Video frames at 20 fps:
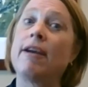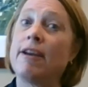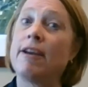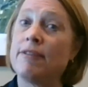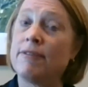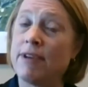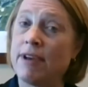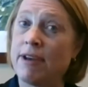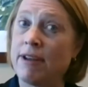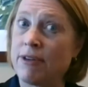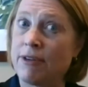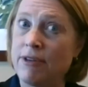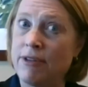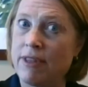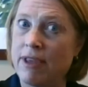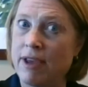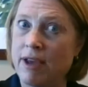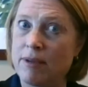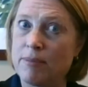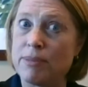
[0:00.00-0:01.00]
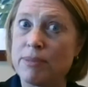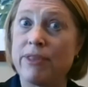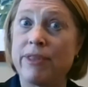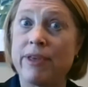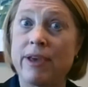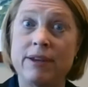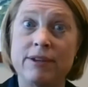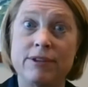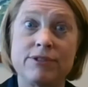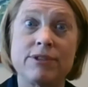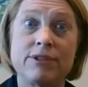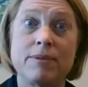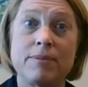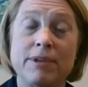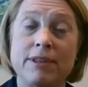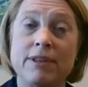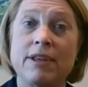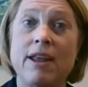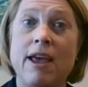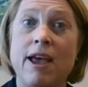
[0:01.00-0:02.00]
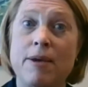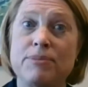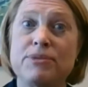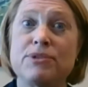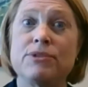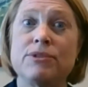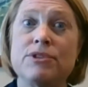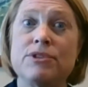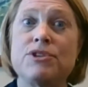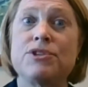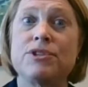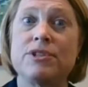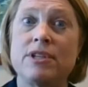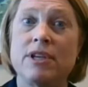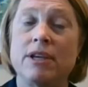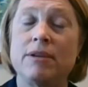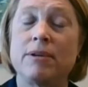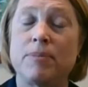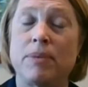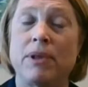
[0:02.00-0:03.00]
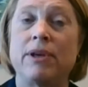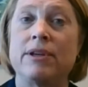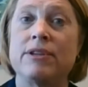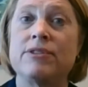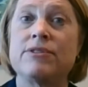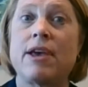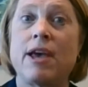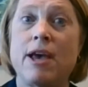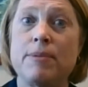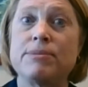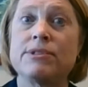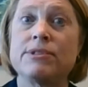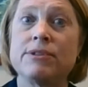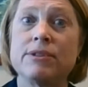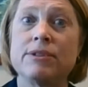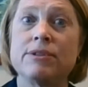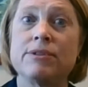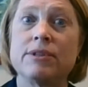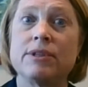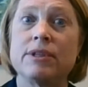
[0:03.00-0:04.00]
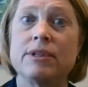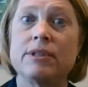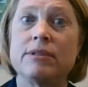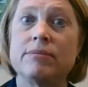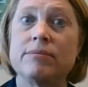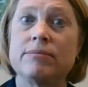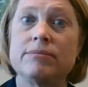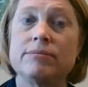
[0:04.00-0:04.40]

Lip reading: have not heard that, but that is something that absolutely should take place. Absolutely.